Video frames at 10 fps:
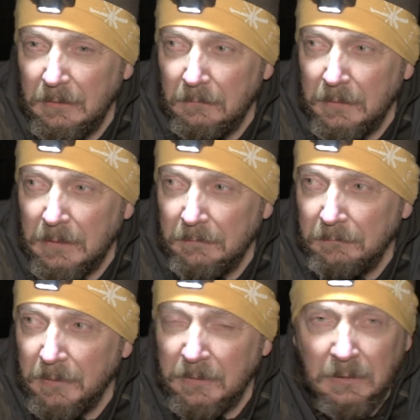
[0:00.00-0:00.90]
well,
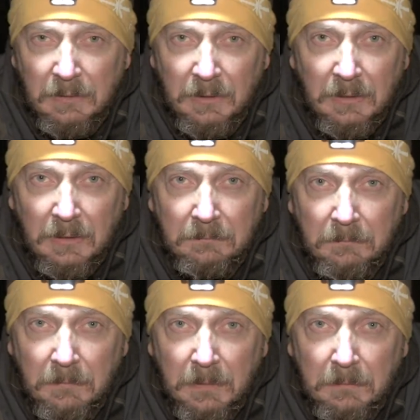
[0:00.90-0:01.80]
then I think
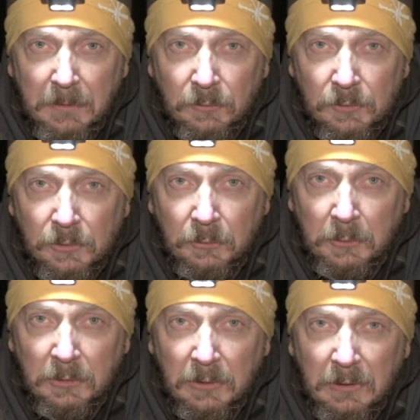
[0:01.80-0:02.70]
I'm about to
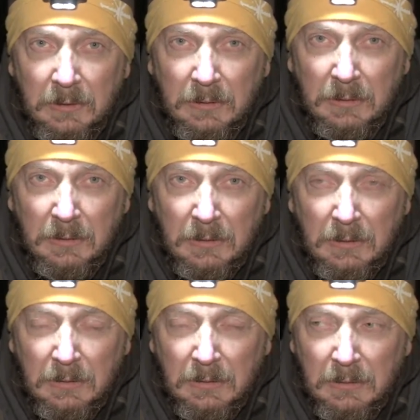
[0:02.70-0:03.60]
shoot.
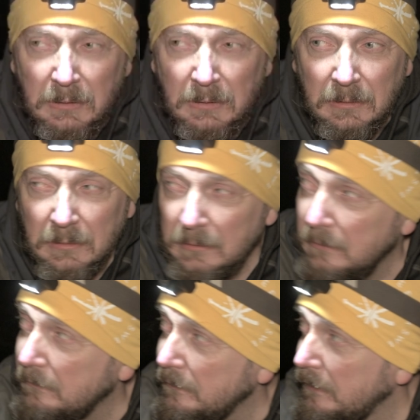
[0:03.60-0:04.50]

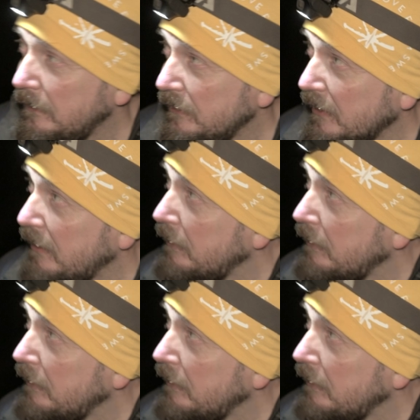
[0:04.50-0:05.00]
The sky